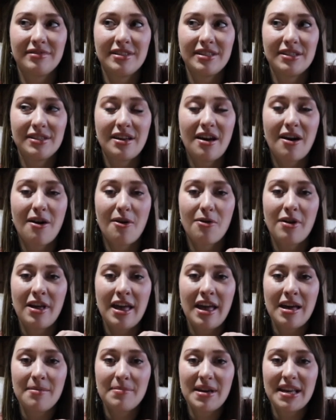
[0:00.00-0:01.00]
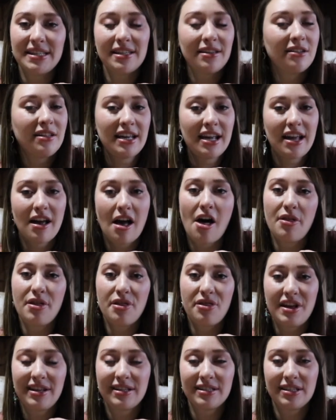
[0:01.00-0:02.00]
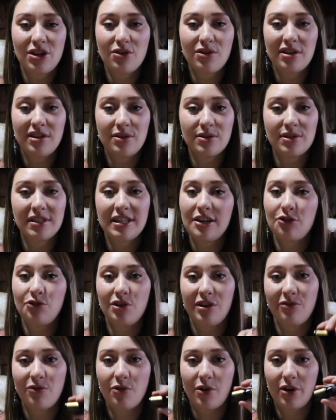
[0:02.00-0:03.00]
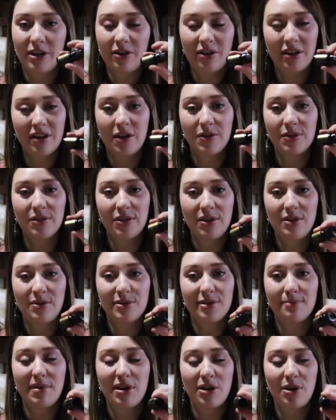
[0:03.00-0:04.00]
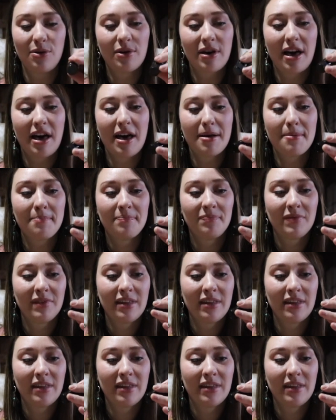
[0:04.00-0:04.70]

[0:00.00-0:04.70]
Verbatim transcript: So basically all the things that you can use tea tree for, you can also use Manuka.